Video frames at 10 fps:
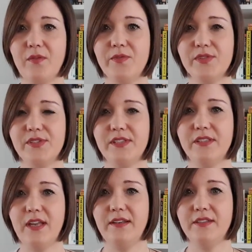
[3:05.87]

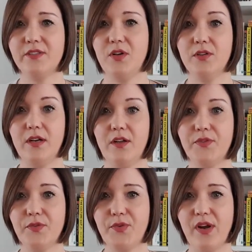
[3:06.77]
obviously, and it's got a
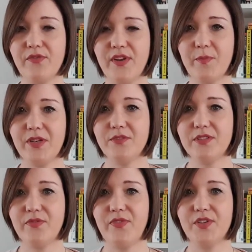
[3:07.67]
lot of traffic because
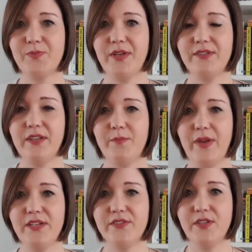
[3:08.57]
it's the first page
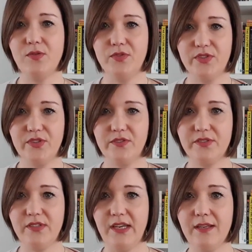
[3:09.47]
the users are
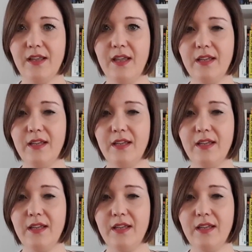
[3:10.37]
seeing,